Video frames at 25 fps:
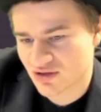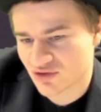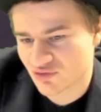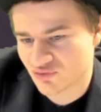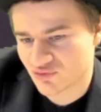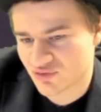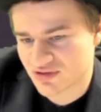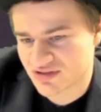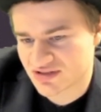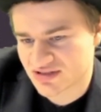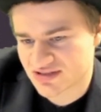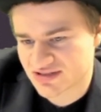
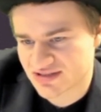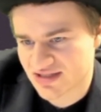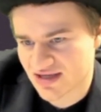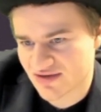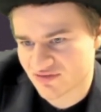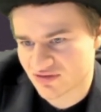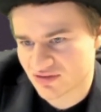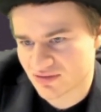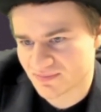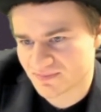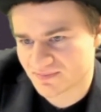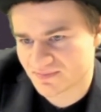queen
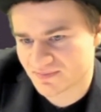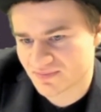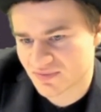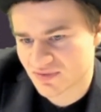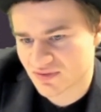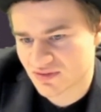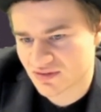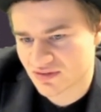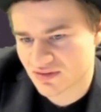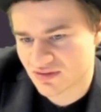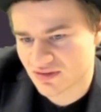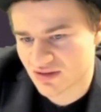c7,
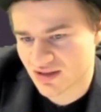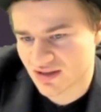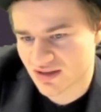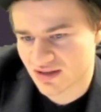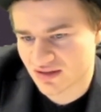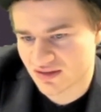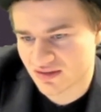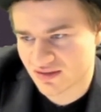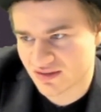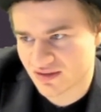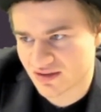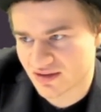
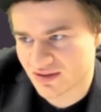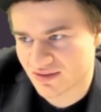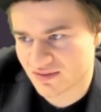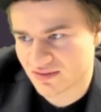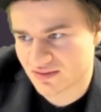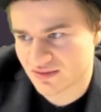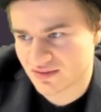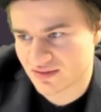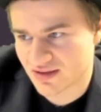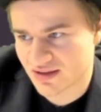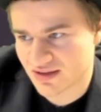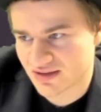and
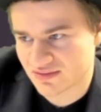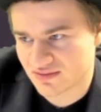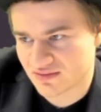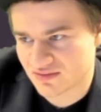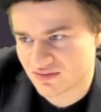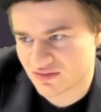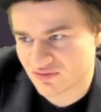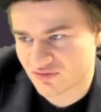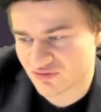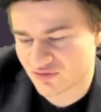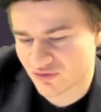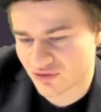knight
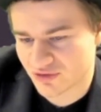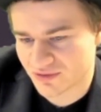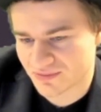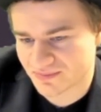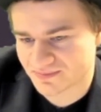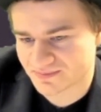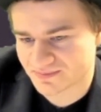d4.